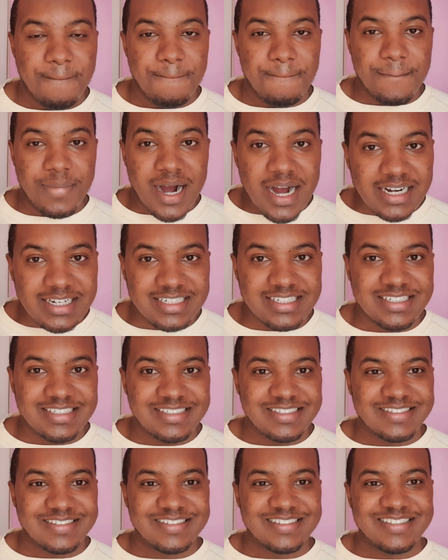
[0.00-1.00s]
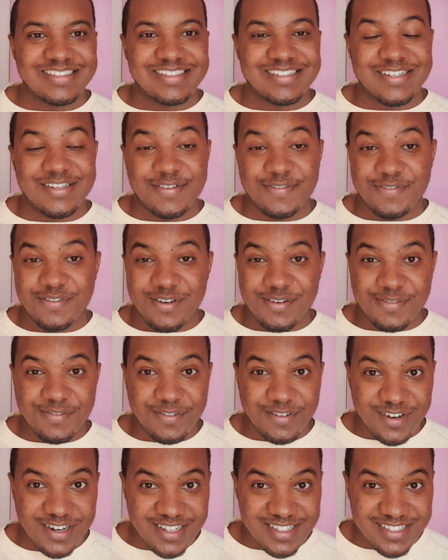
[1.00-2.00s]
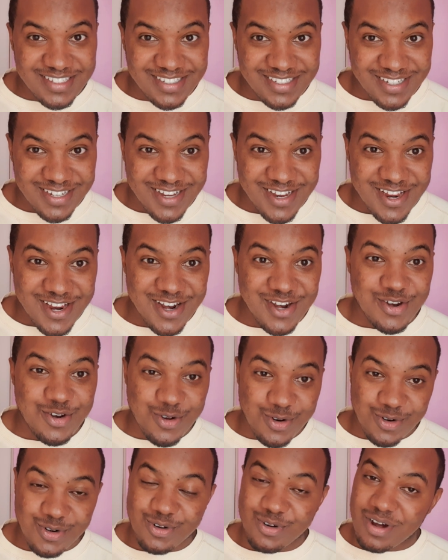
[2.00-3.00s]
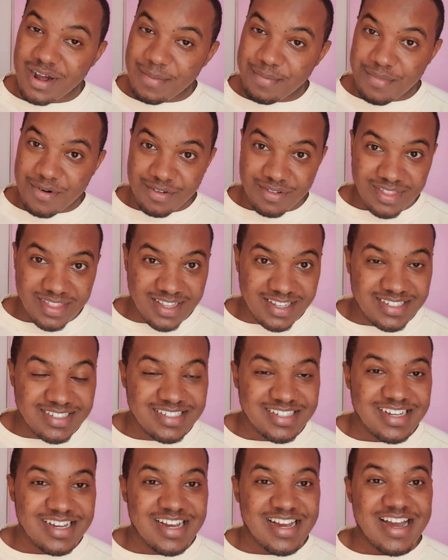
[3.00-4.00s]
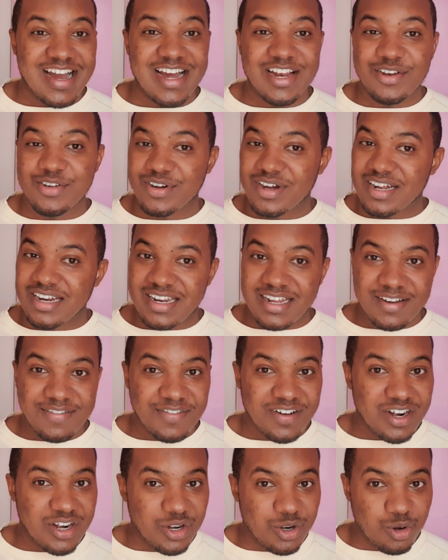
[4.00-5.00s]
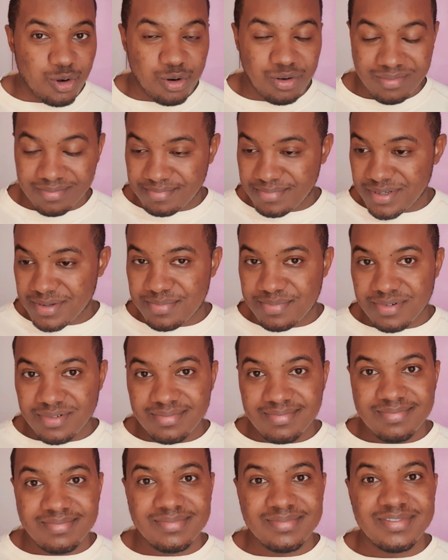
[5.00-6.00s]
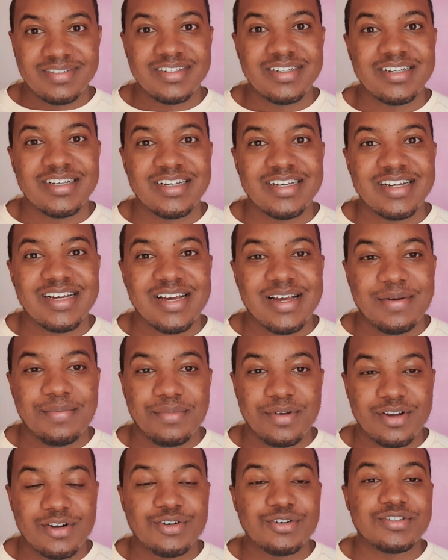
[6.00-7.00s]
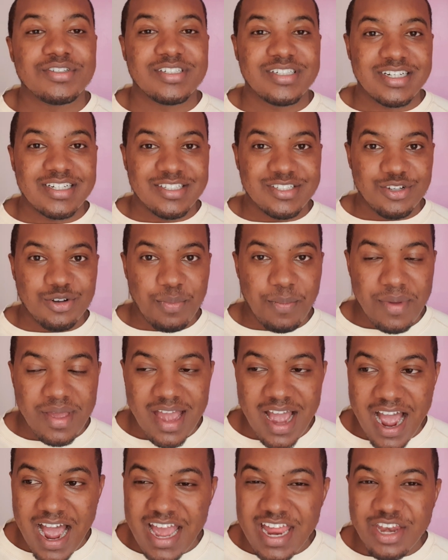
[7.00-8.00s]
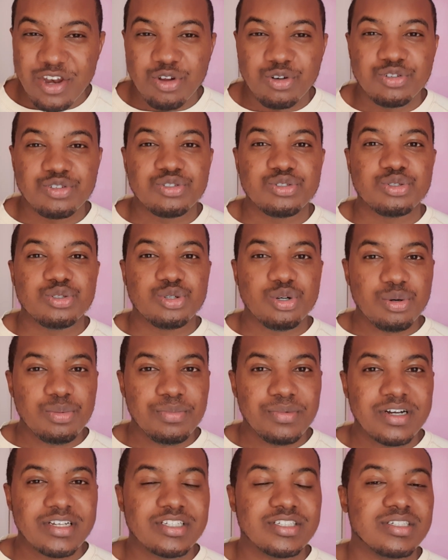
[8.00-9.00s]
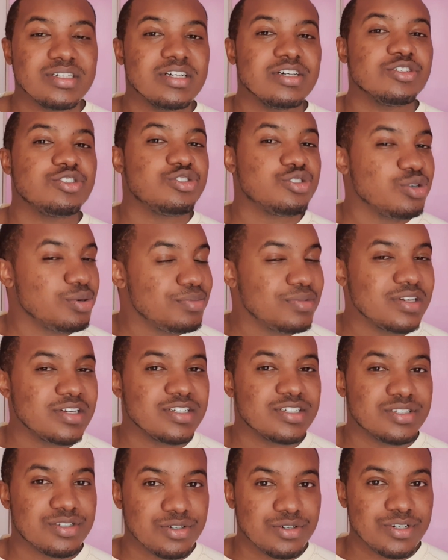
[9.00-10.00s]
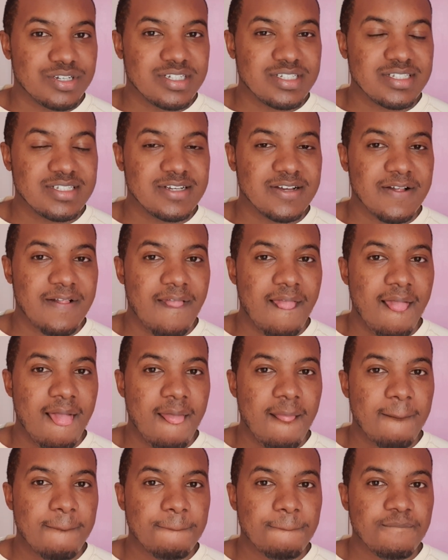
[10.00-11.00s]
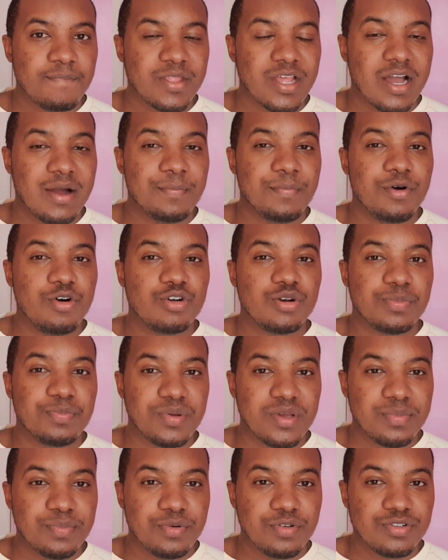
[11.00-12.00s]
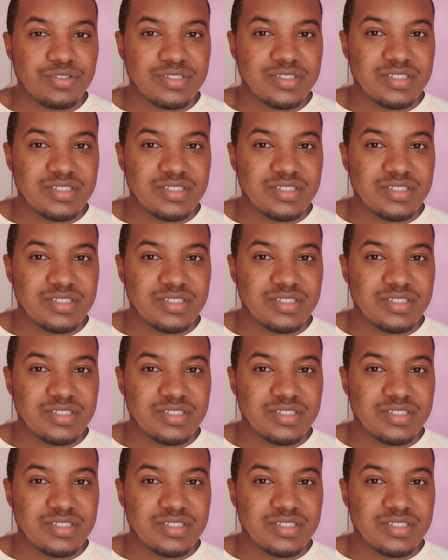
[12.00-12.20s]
But if your friends do know about this, and you can never know people, because trust you me, I know so many stories about people